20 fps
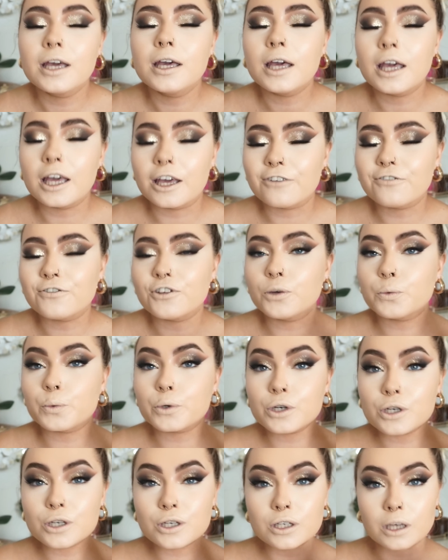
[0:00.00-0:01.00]
if you were
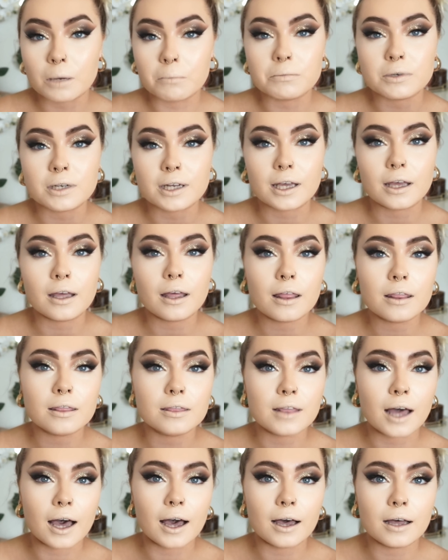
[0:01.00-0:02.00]
somebody
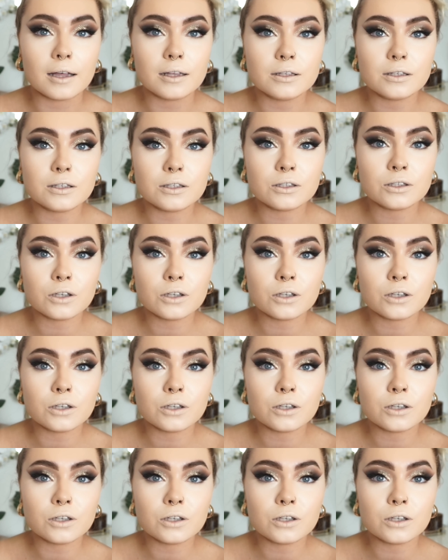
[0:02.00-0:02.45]
that